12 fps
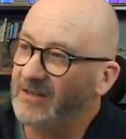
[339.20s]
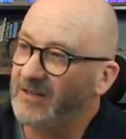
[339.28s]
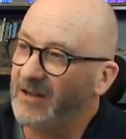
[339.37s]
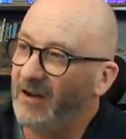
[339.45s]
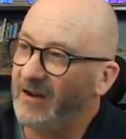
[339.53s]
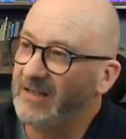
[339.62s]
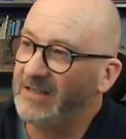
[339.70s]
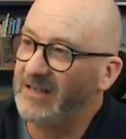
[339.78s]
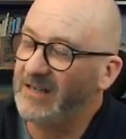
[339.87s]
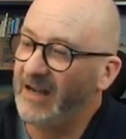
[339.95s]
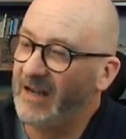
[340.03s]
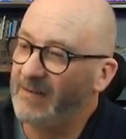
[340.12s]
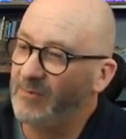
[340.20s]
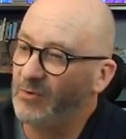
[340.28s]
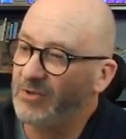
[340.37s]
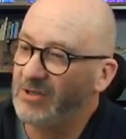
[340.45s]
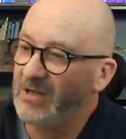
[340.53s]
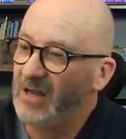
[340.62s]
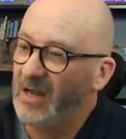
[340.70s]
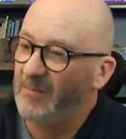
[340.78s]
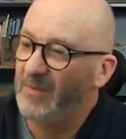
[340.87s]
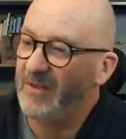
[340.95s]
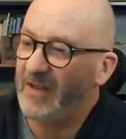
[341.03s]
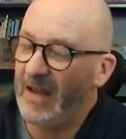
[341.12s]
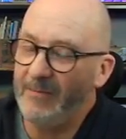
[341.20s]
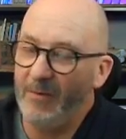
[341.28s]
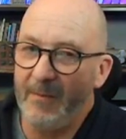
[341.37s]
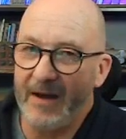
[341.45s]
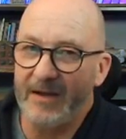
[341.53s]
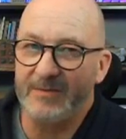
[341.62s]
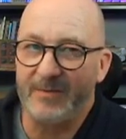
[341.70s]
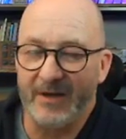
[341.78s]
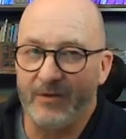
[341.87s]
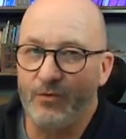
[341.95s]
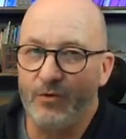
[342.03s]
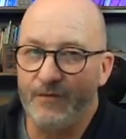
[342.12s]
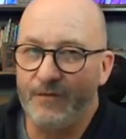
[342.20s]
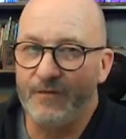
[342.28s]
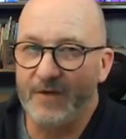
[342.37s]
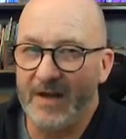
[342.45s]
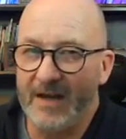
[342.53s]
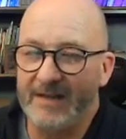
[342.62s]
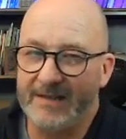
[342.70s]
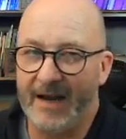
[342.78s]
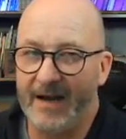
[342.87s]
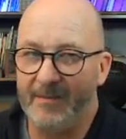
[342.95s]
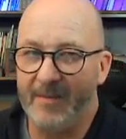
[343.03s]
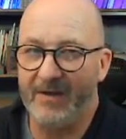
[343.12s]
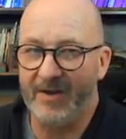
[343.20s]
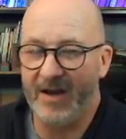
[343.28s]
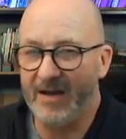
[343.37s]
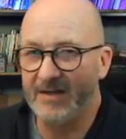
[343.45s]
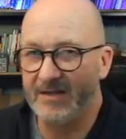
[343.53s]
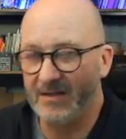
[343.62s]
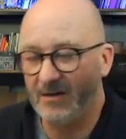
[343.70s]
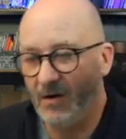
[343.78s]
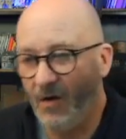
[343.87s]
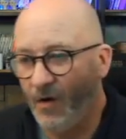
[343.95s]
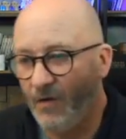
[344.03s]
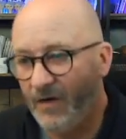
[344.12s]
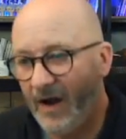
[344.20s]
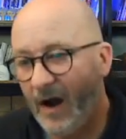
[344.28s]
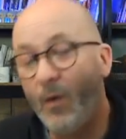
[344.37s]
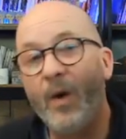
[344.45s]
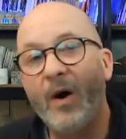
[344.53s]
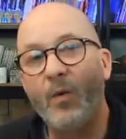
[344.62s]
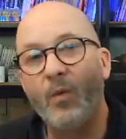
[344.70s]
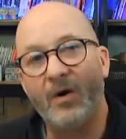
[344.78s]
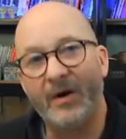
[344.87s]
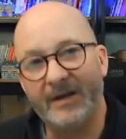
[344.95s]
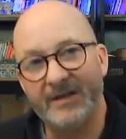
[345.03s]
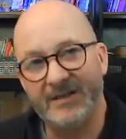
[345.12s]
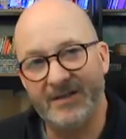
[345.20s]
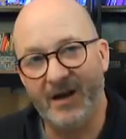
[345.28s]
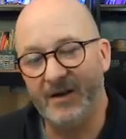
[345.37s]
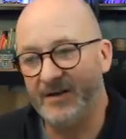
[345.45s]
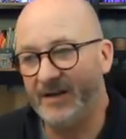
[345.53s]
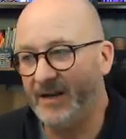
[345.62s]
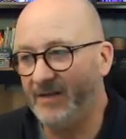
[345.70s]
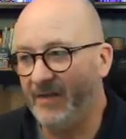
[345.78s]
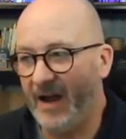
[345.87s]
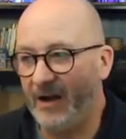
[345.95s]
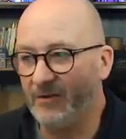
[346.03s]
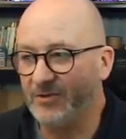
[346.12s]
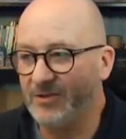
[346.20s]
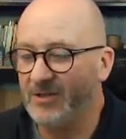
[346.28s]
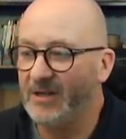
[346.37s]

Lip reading: IT cables, but the cable management in a roof is again a bit of a hint of how well work is done in the house.